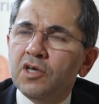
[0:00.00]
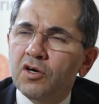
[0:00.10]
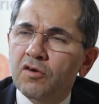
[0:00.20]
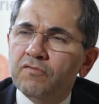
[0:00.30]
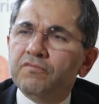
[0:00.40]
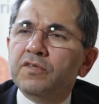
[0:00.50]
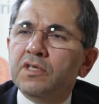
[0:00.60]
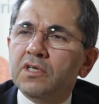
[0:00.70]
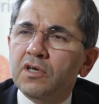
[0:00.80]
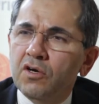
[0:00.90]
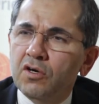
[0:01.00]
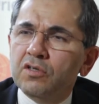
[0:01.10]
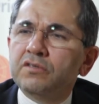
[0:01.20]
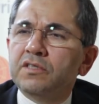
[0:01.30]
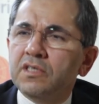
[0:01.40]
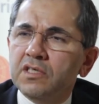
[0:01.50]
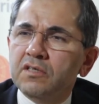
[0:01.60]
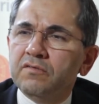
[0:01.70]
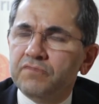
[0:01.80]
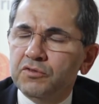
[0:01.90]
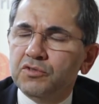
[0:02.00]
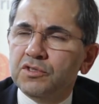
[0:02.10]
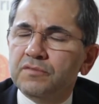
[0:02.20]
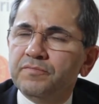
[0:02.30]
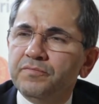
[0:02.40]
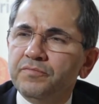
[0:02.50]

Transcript: of uh, our uh, future.